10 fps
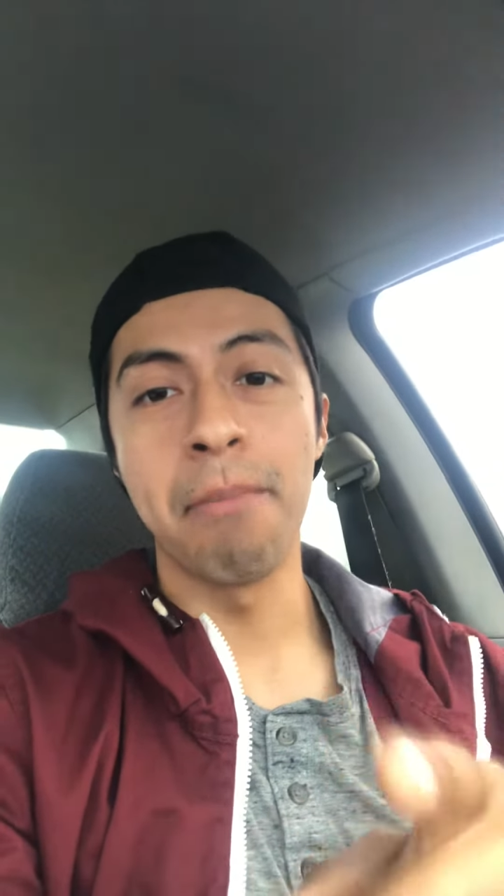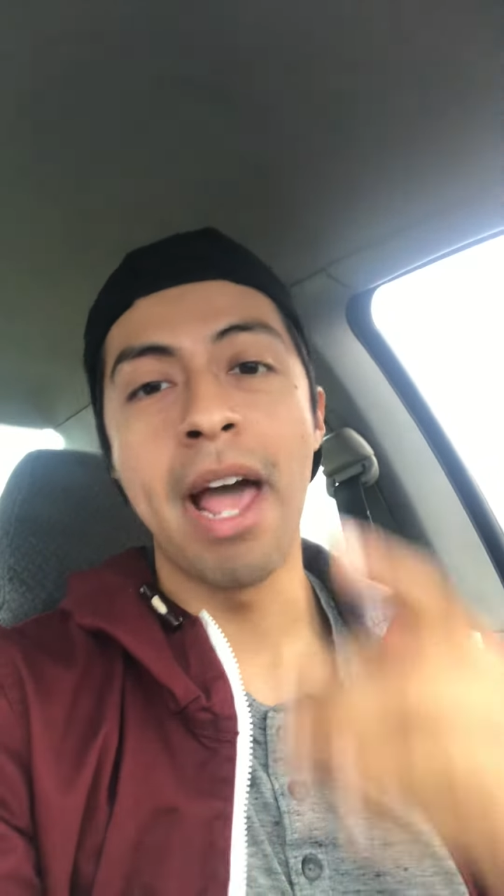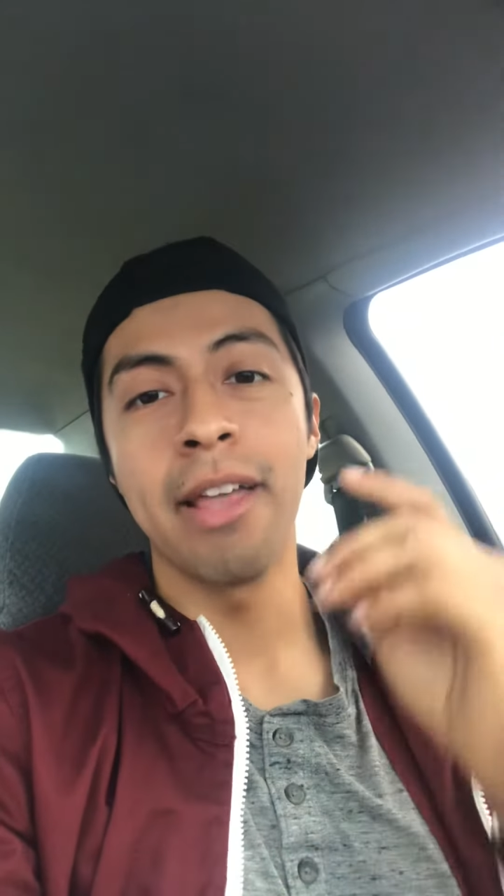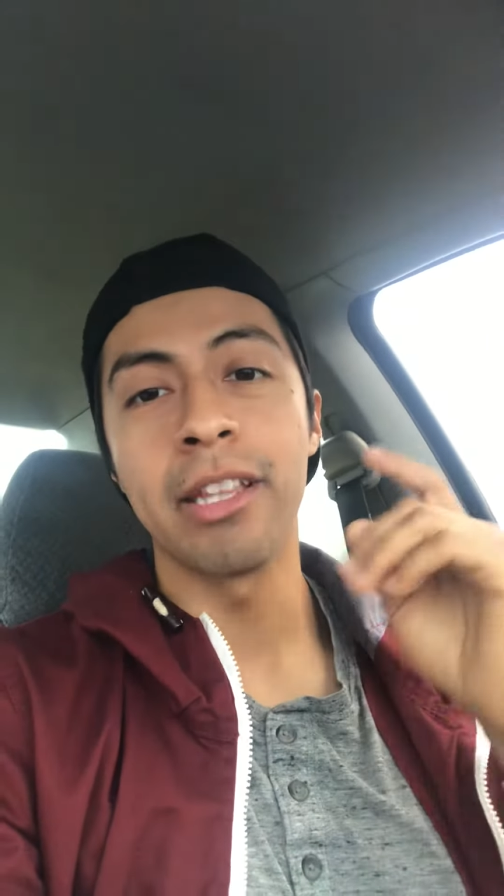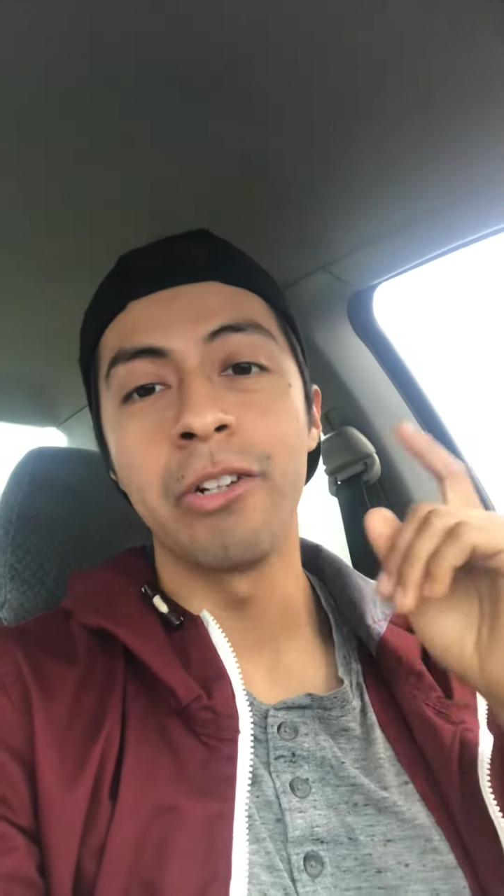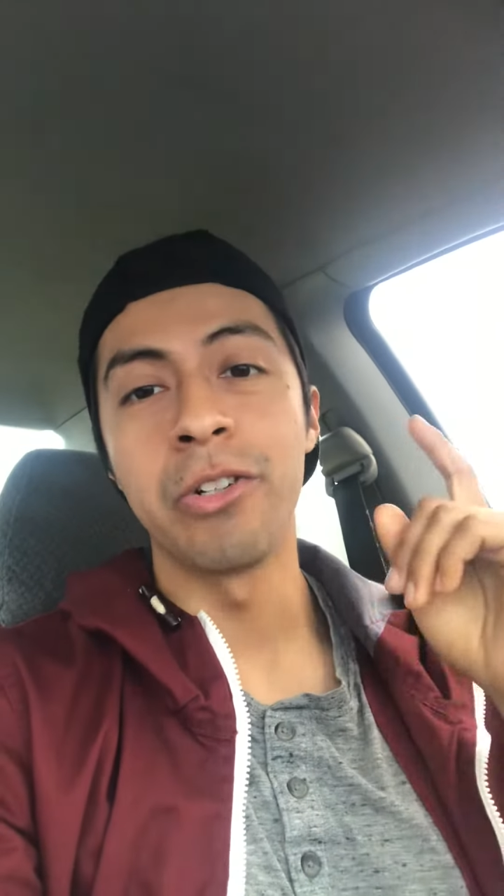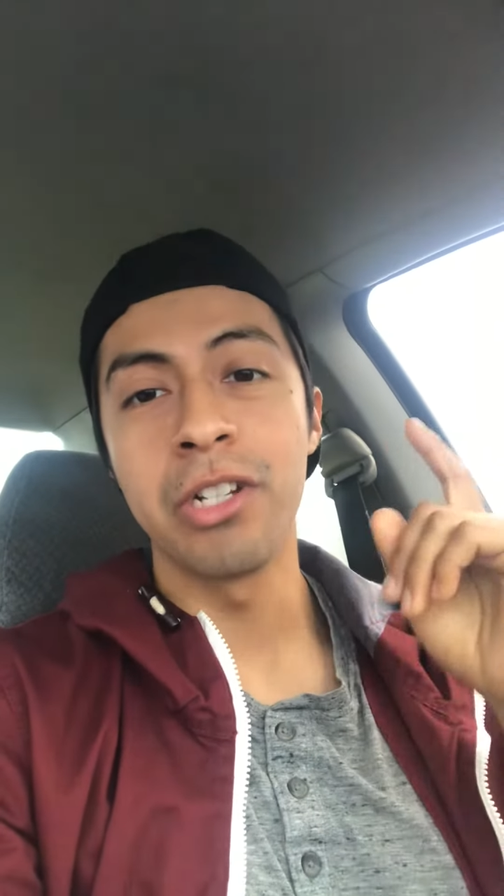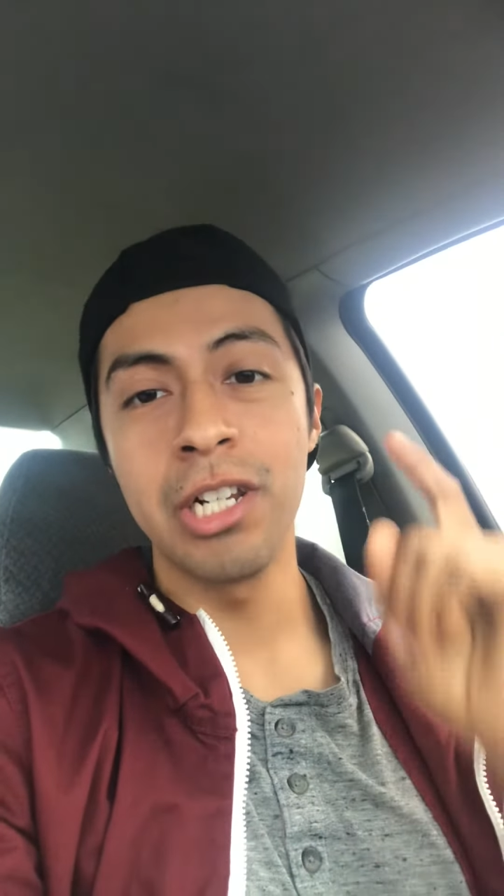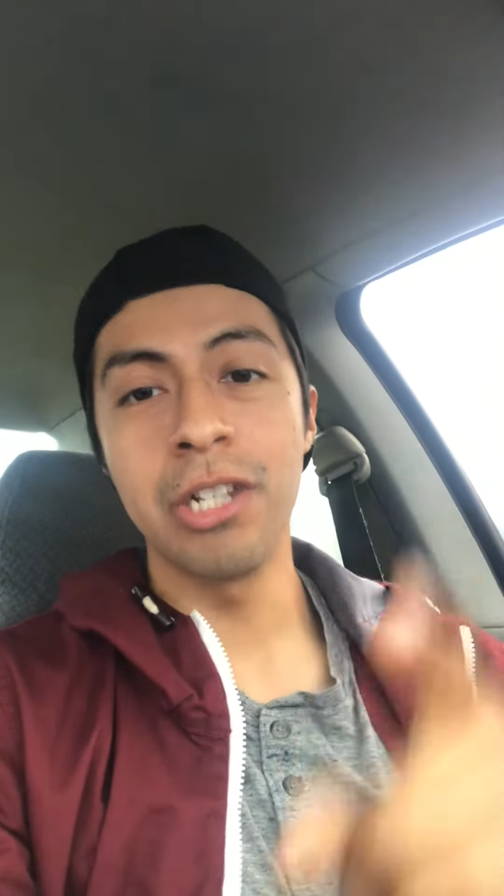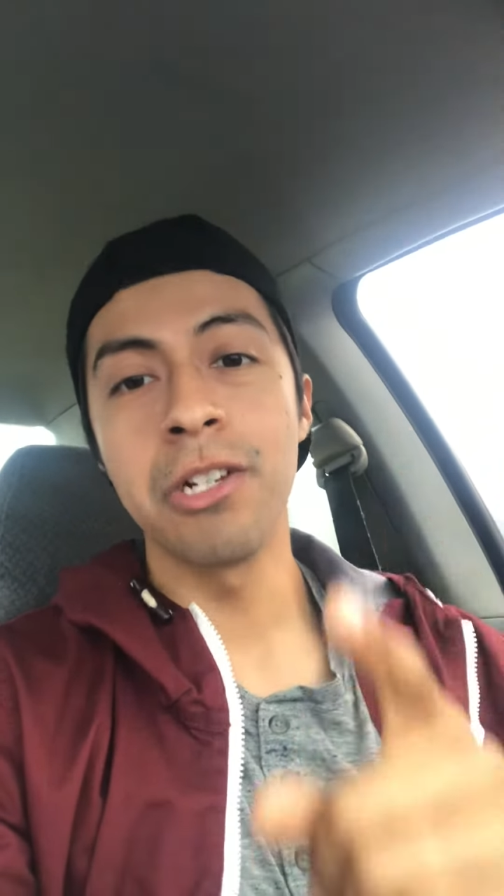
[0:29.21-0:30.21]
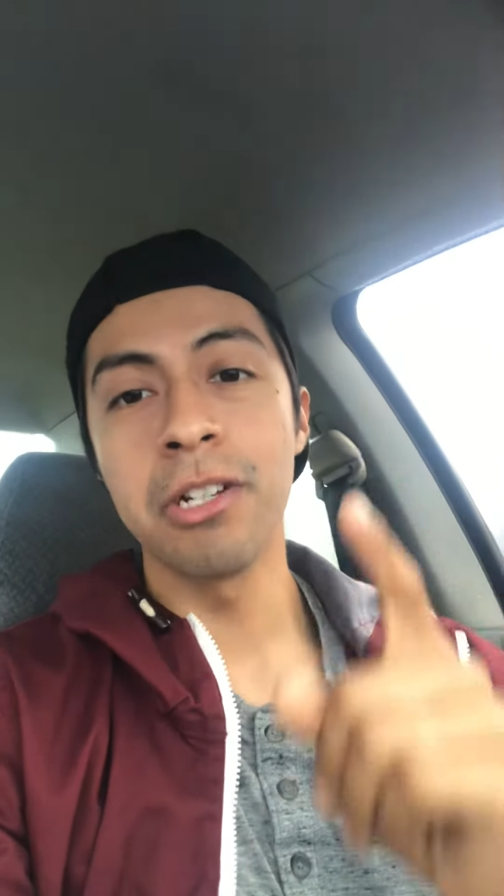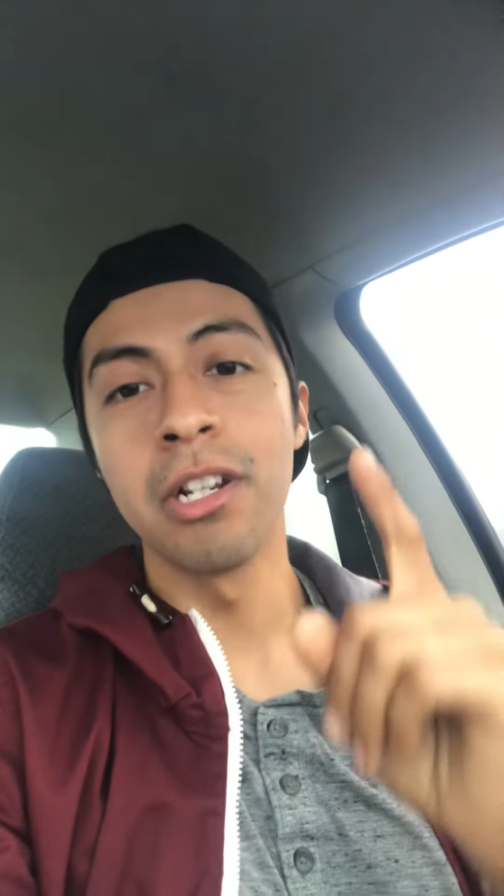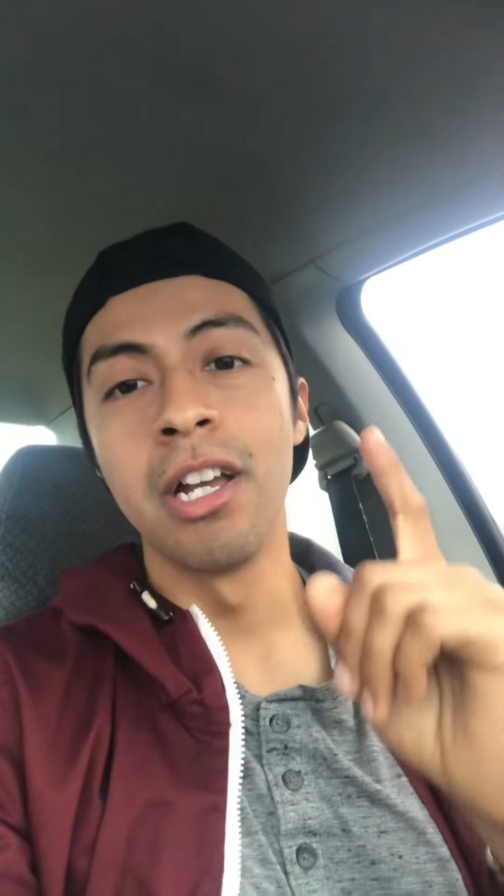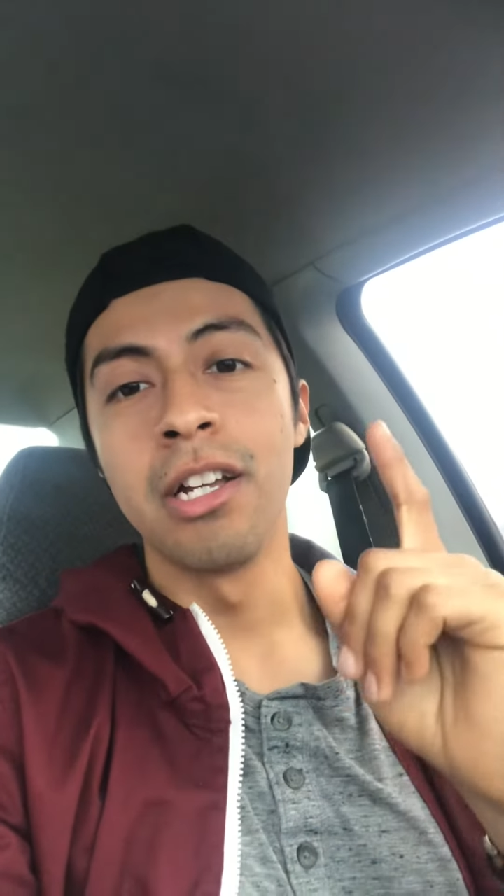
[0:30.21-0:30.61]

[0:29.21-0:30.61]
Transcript: path and you're teaching